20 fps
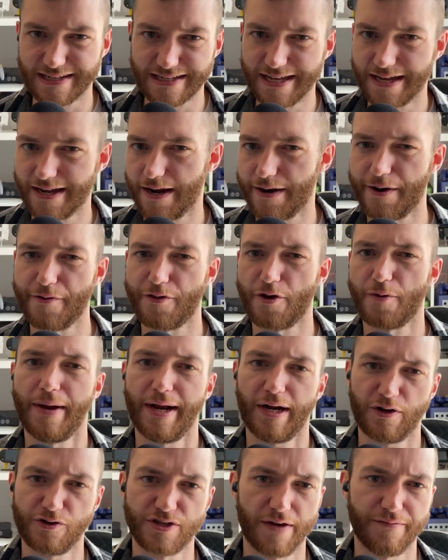yet another
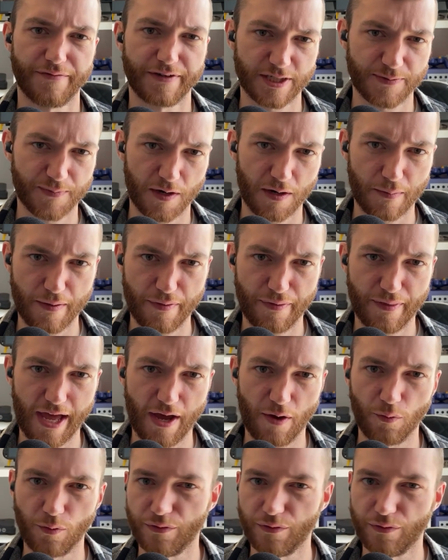Microsoft experiment that will